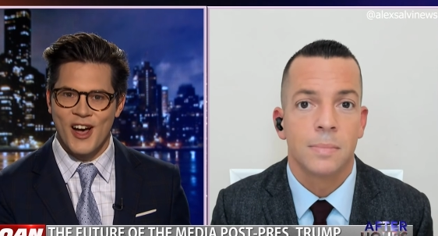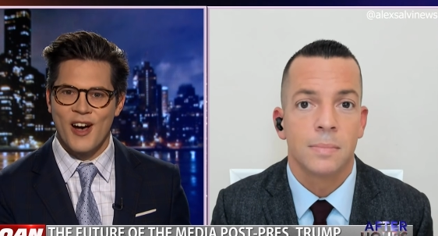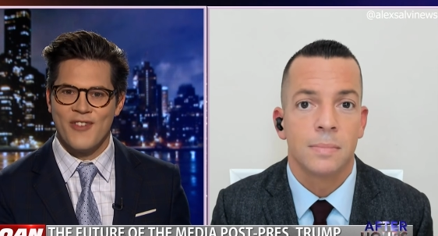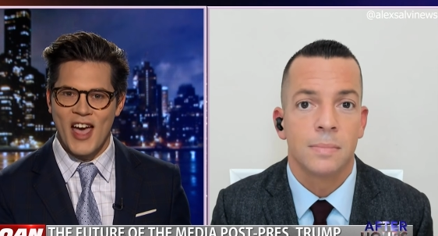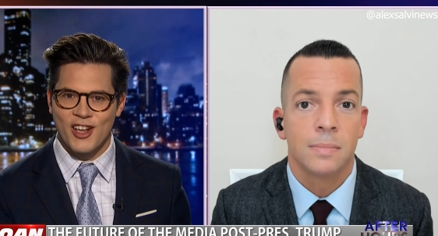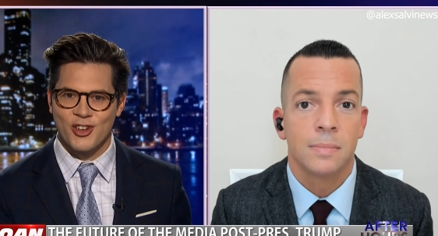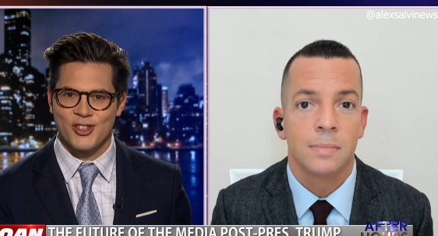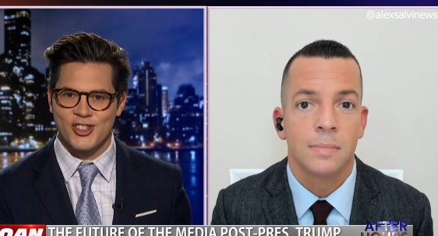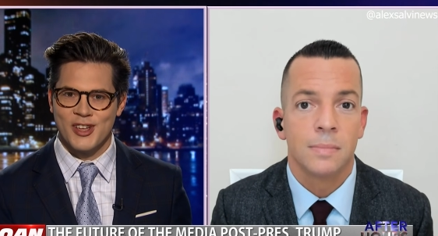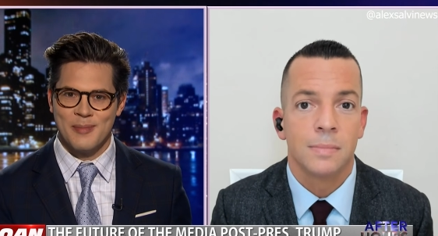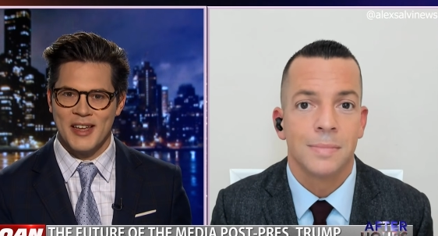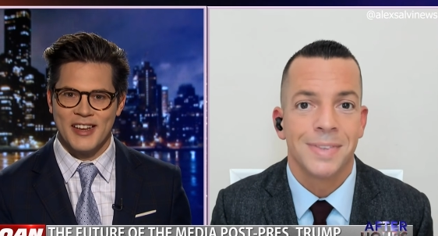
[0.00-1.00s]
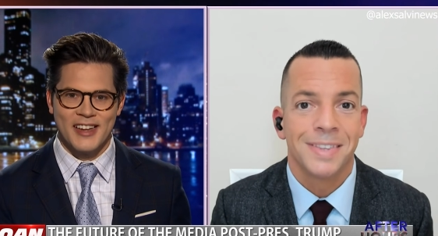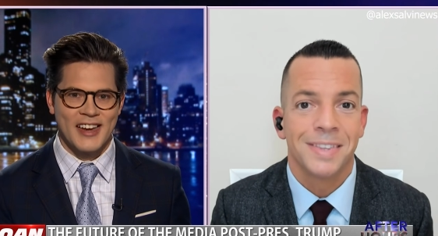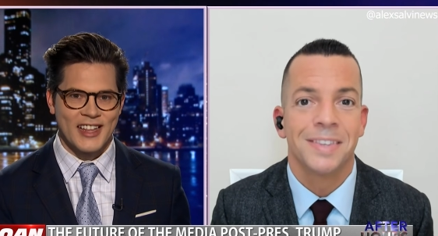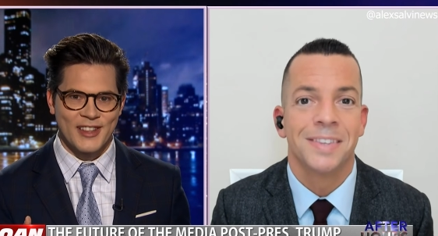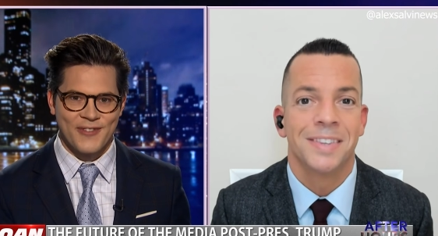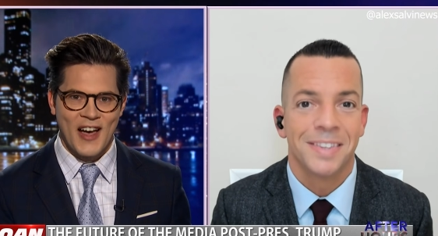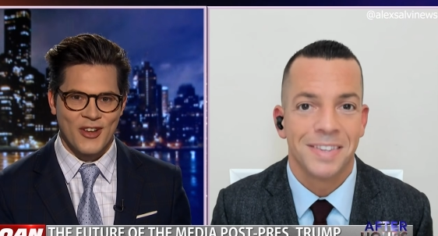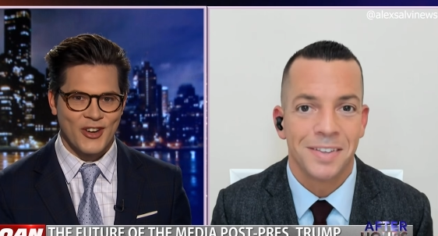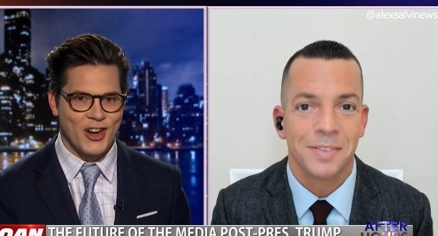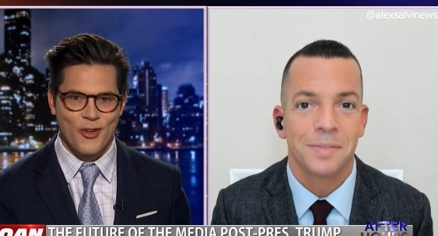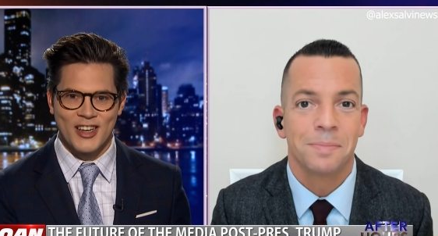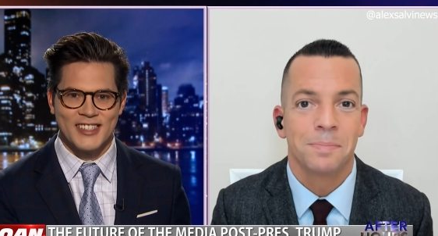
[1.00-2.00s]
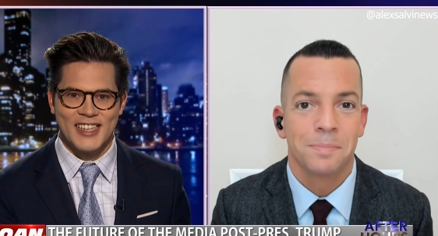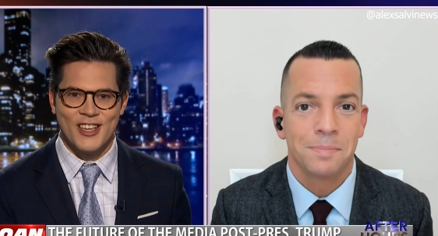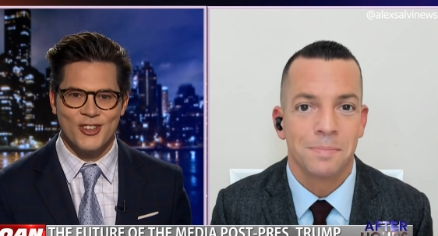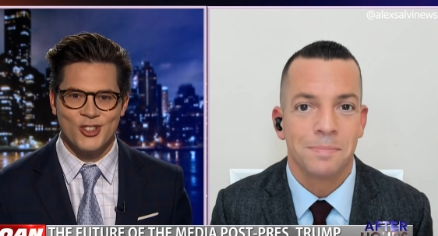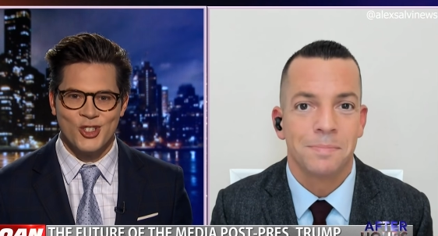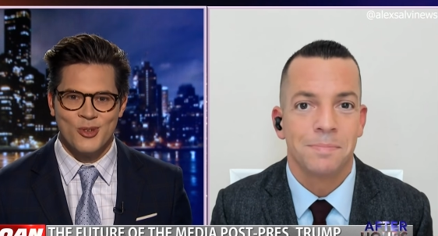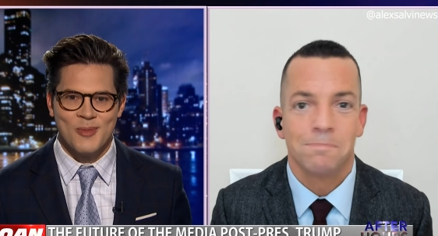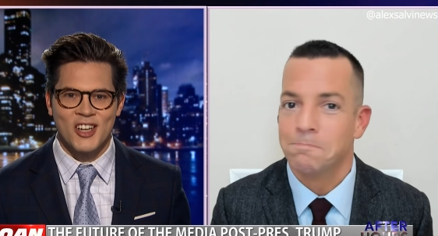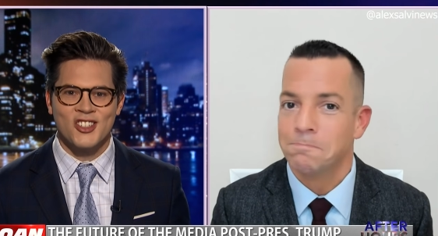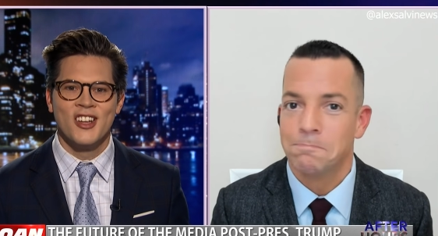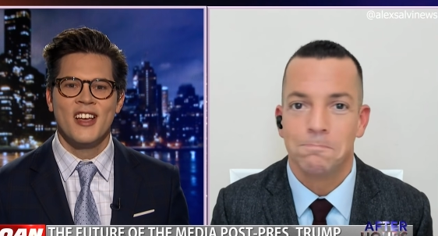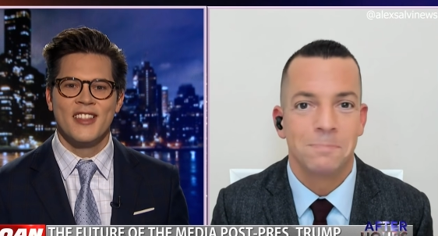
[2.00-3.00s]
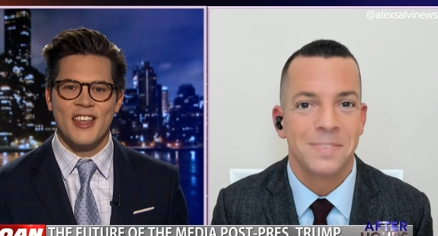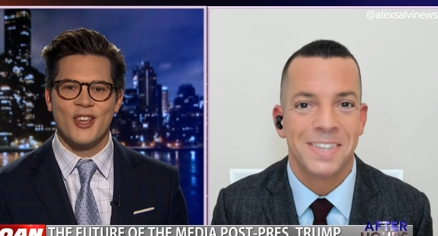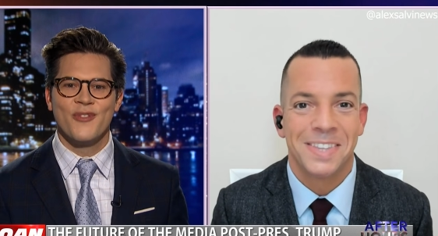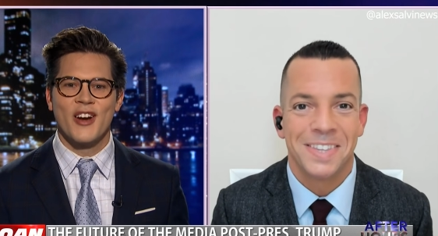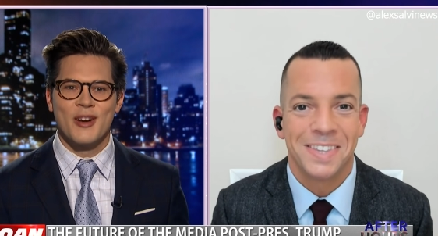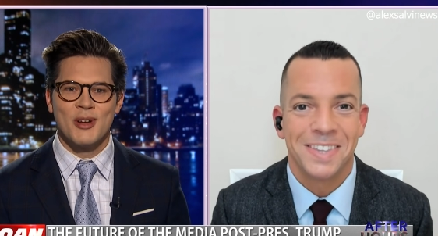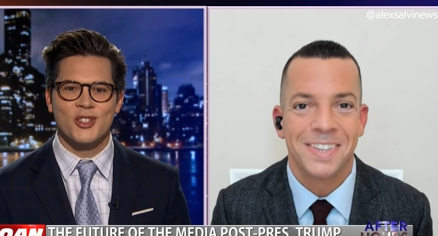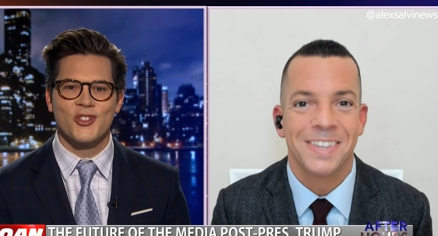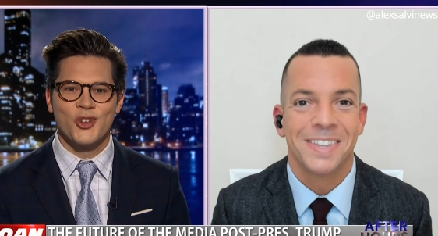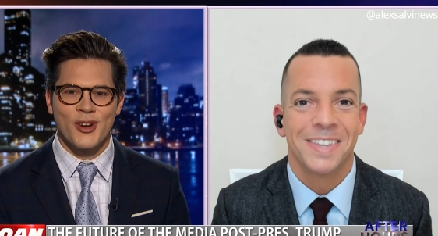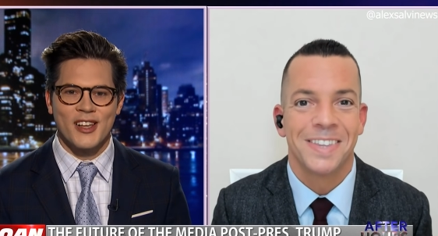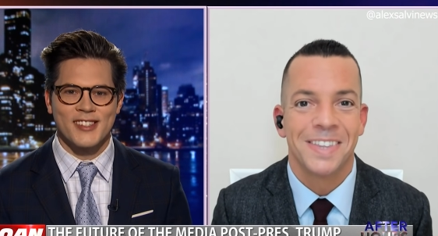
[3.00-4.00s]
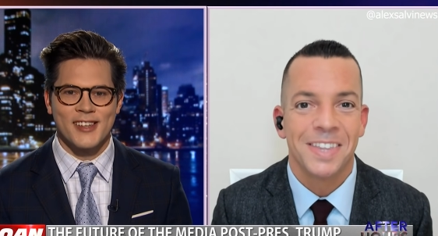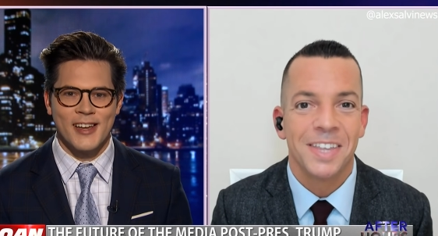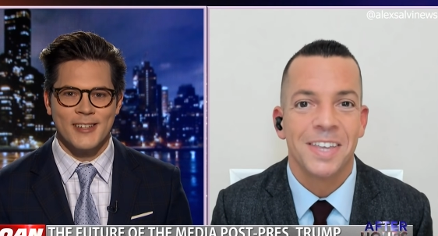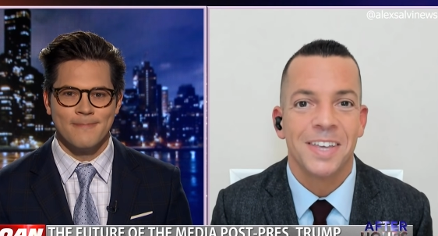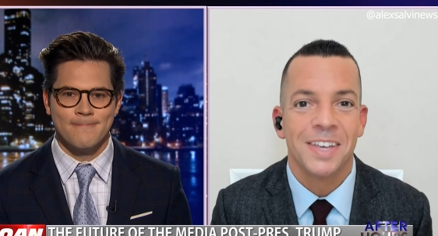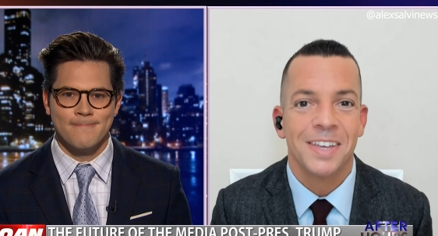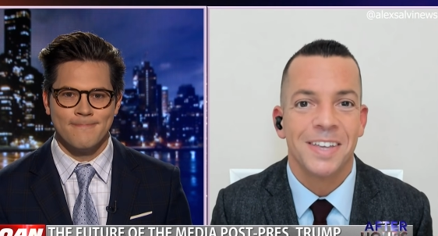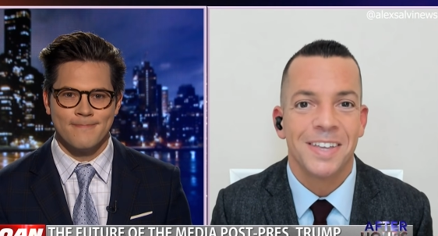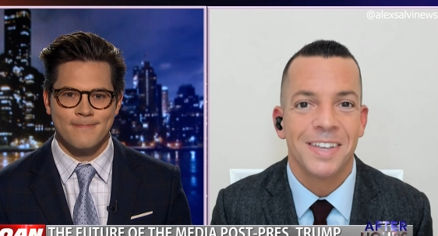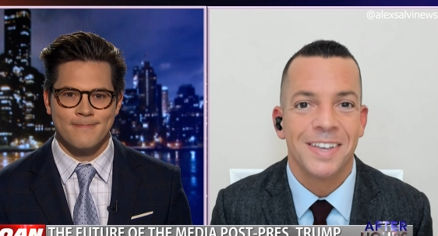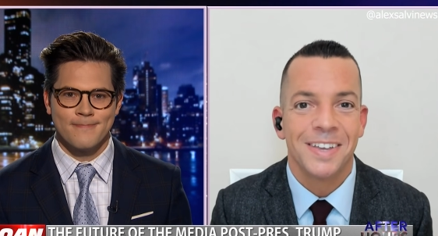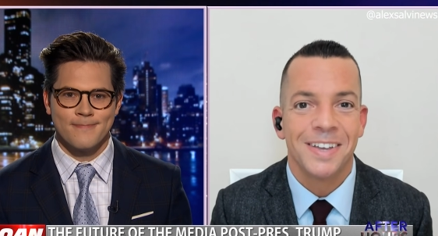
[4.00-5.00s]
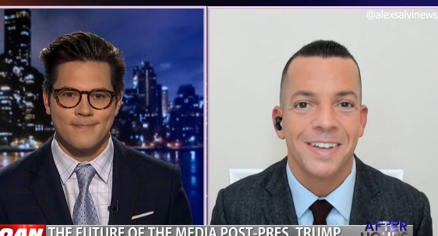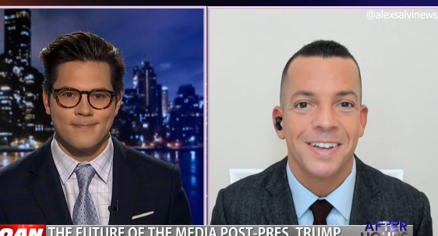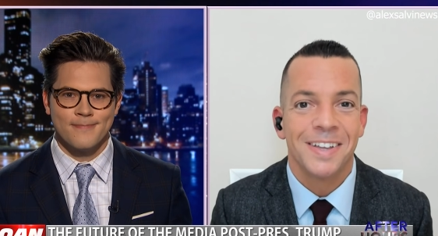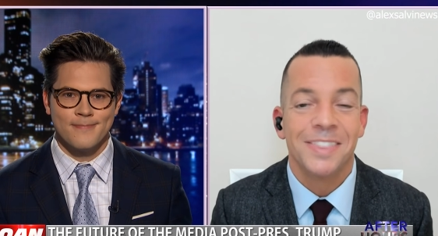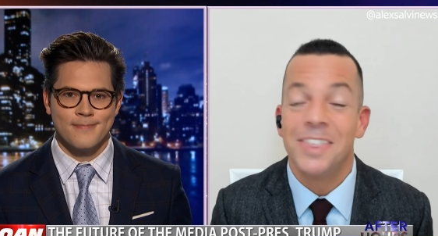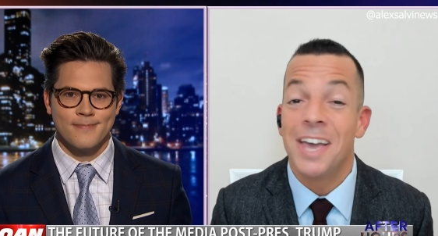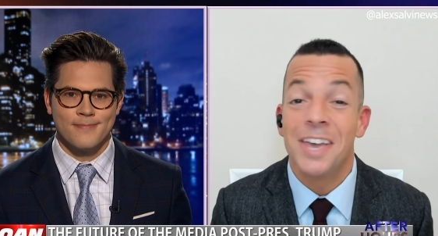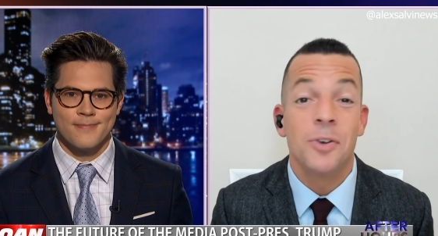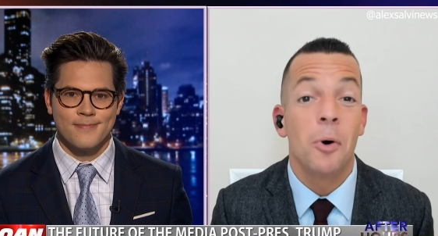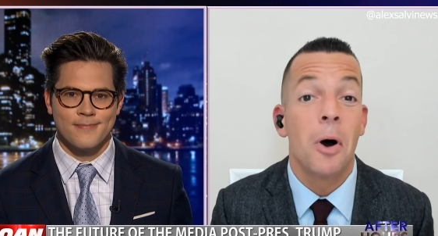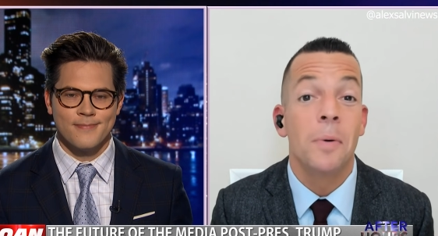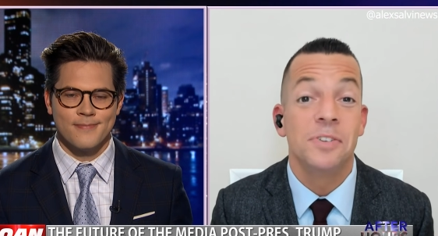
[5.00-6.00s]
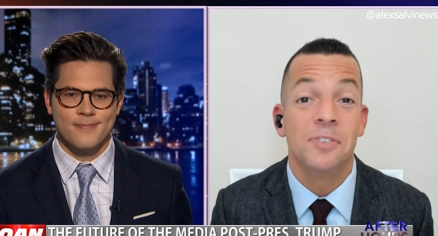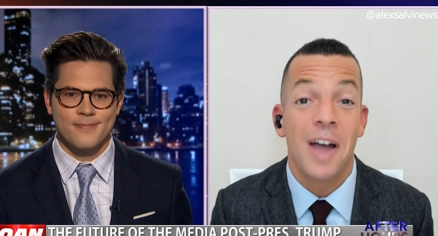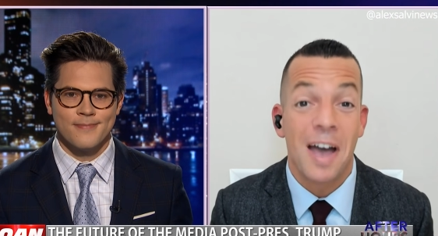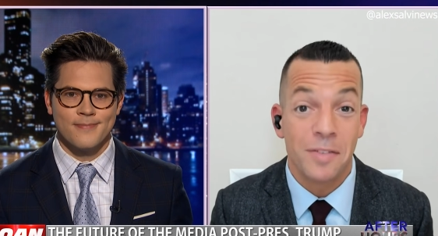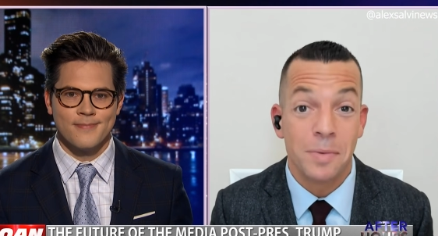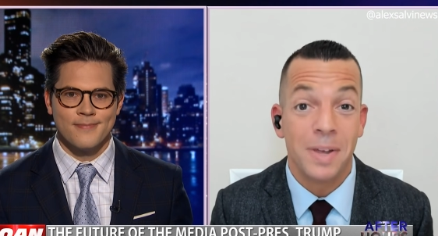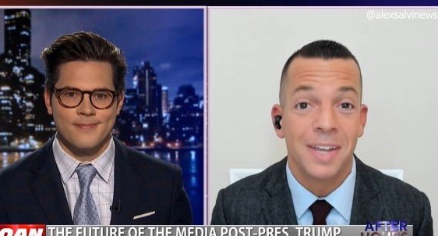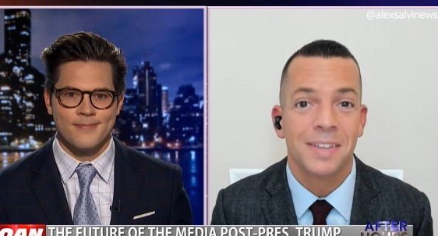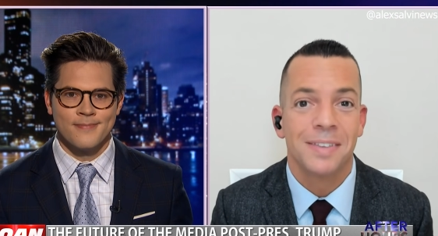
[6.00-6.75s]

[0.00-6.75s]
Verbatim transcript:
Speaker 1: of Accuracy in Media, not the founder, I don't want to date you too much. Thank you very much for joining us tonight.
Speaker 2: Thank you always for having me.